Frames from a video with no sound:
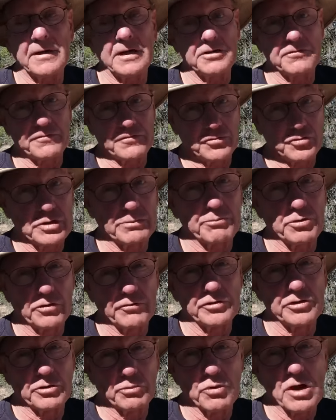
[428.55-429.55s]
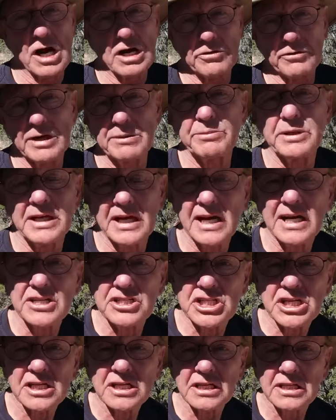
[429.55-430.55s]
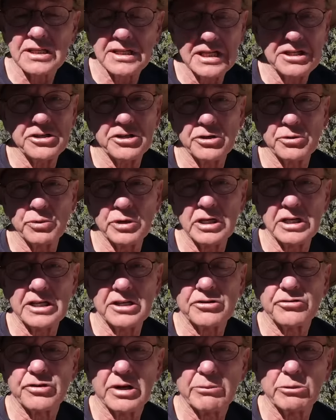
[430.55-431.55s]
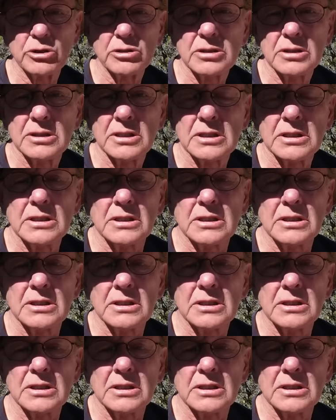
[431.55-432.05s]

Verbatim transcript: and trip over the rock right behind you. Then you're really in trouble.